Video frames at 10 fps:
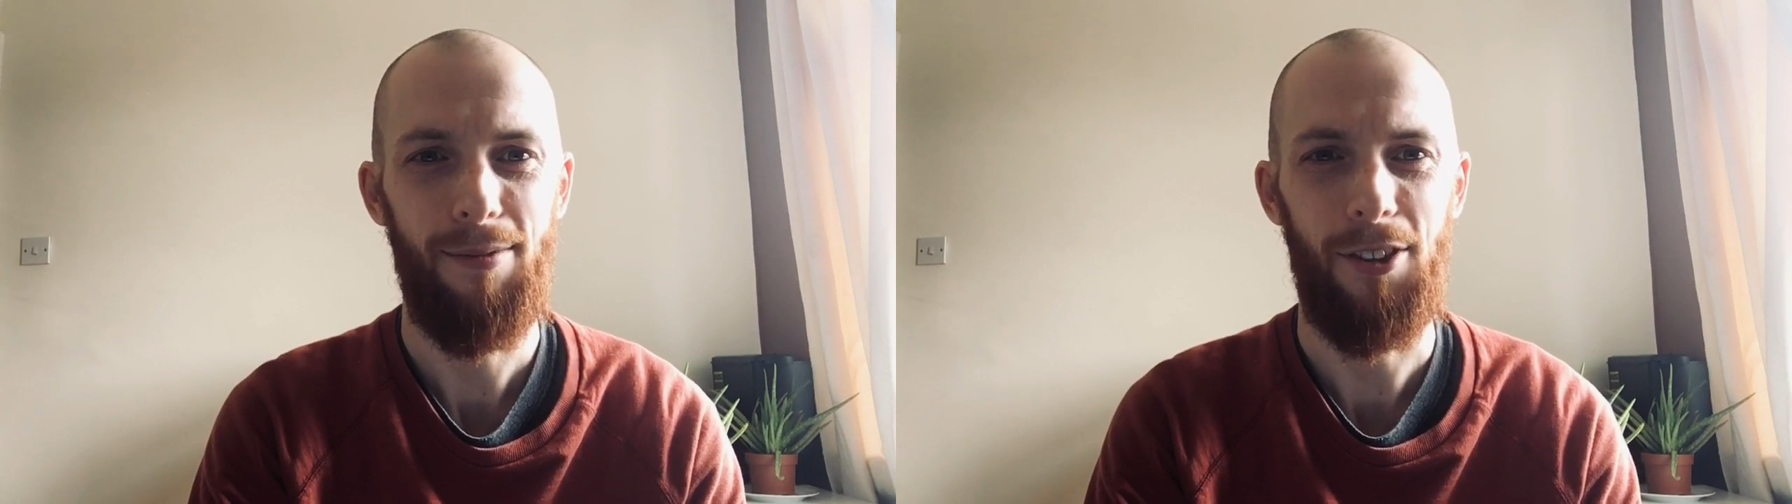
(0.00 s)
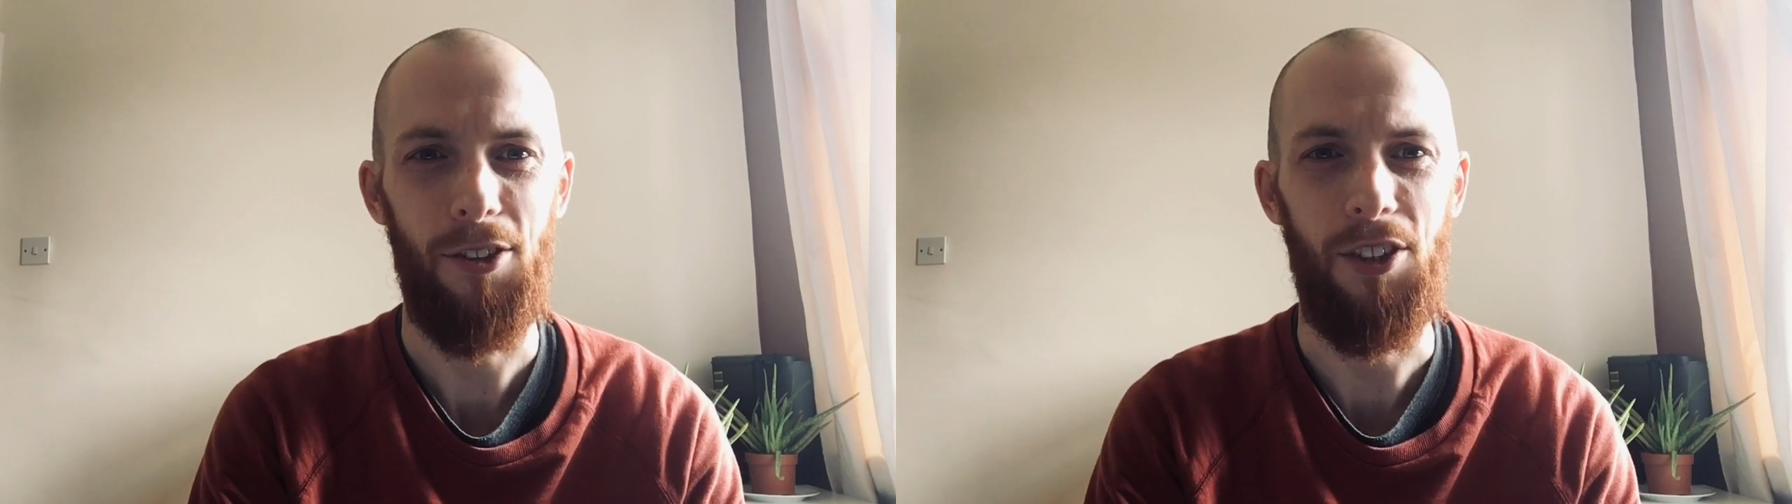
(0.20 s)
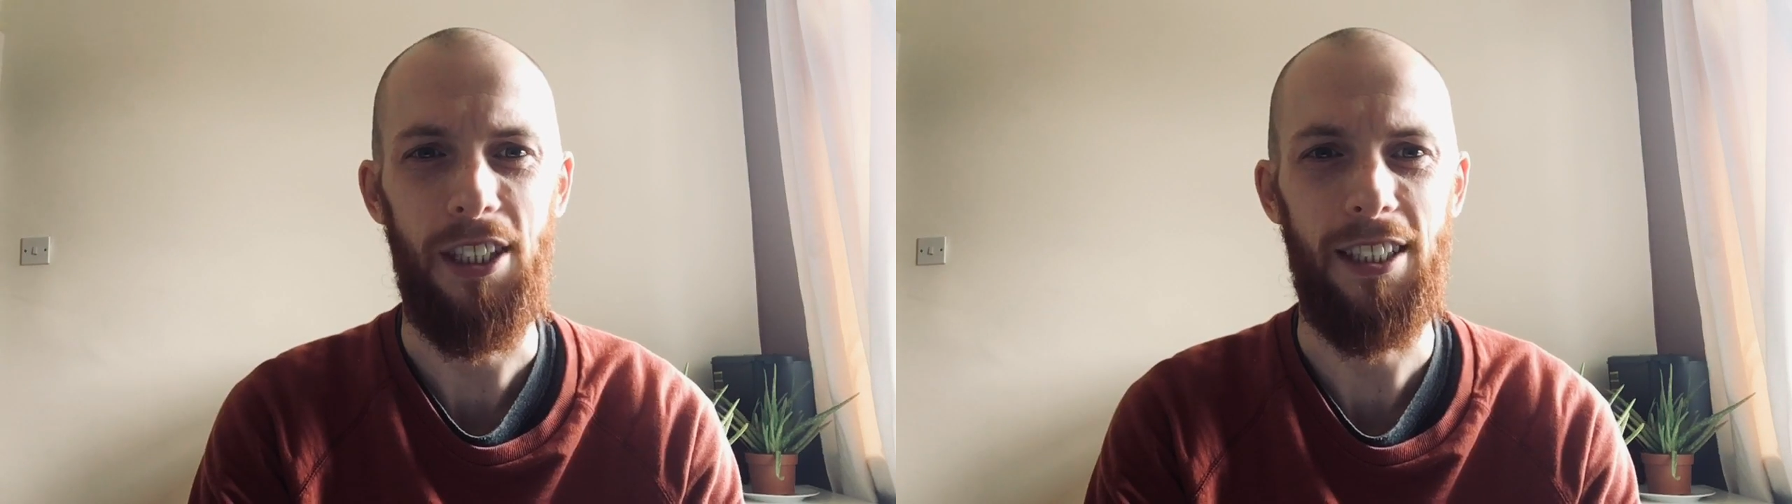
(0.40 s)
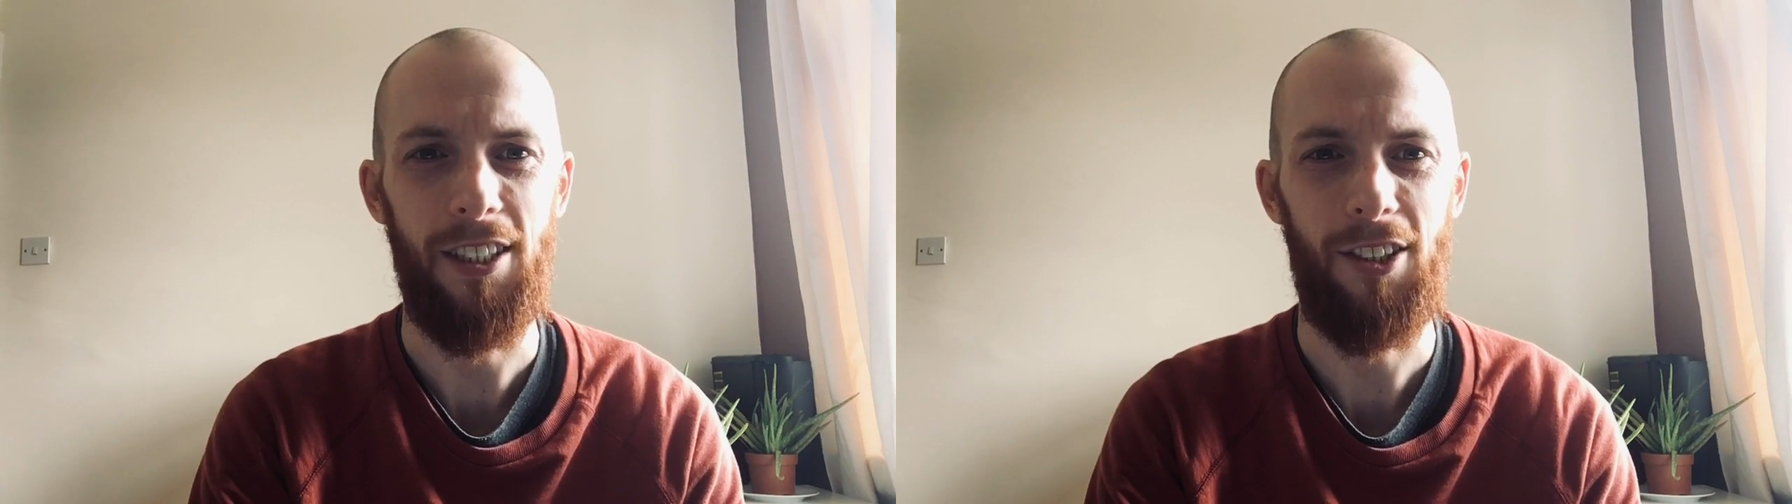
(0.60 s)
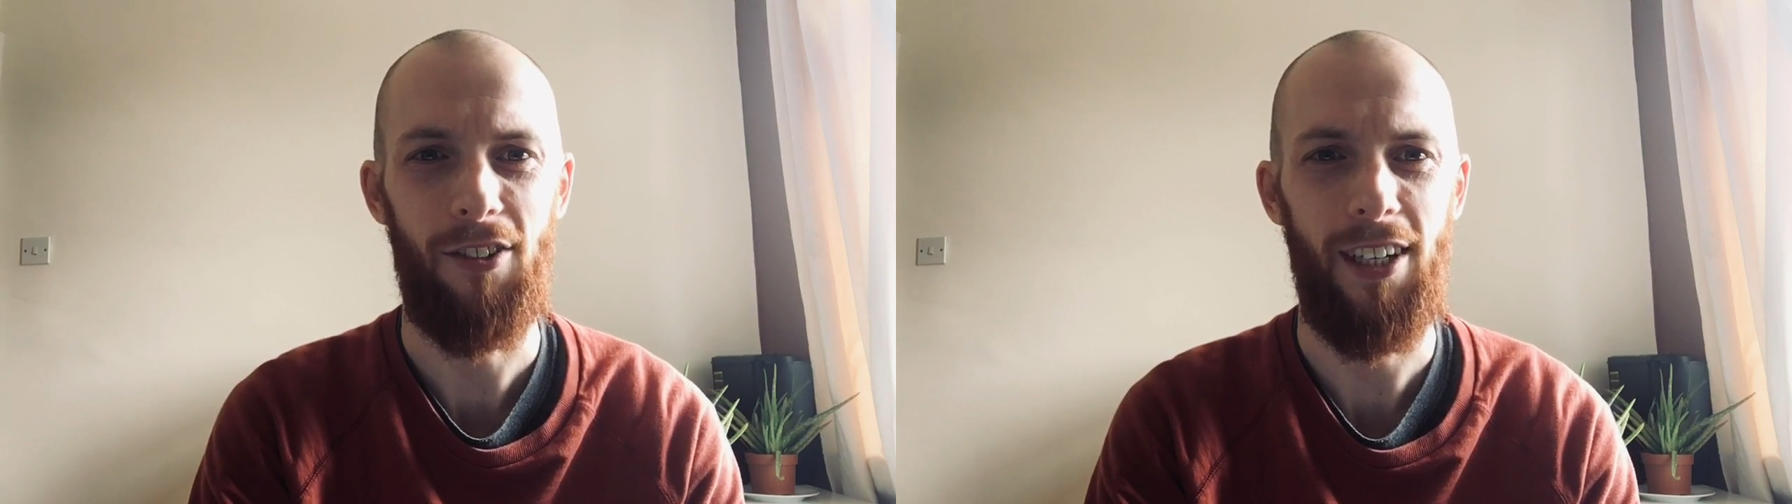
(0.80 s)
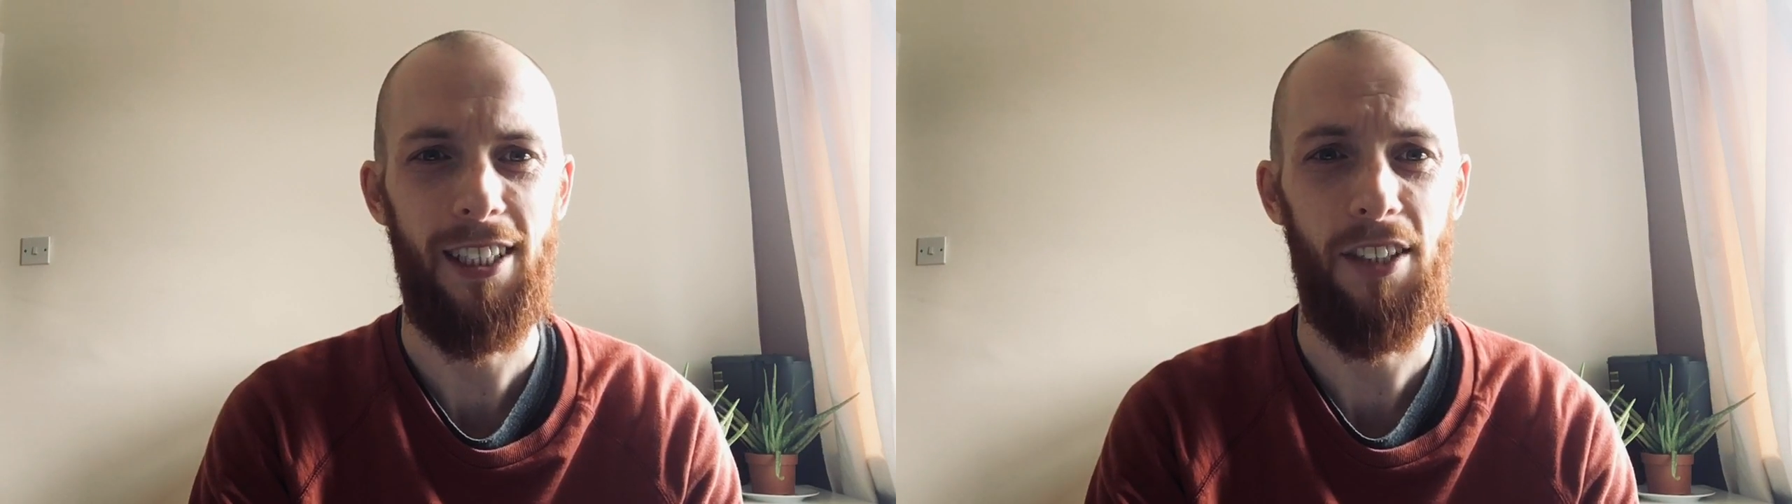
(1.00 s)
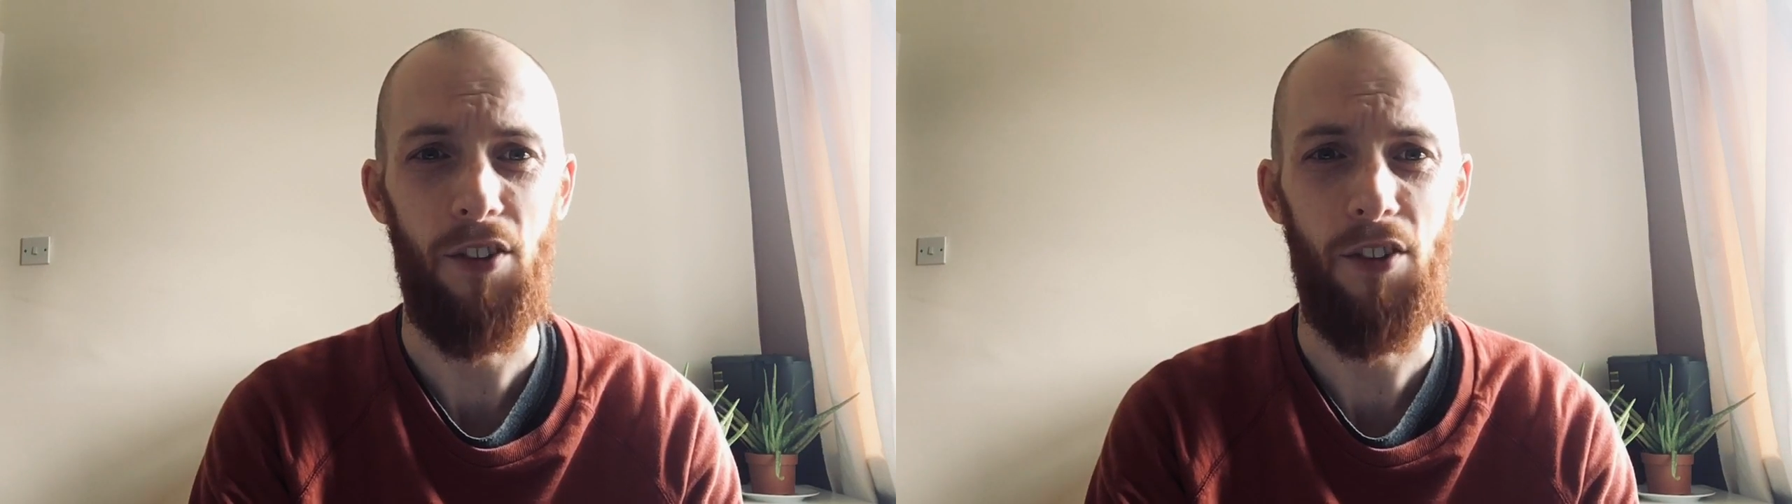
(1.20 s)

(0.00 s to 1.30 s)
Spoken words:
through Jesus Christ,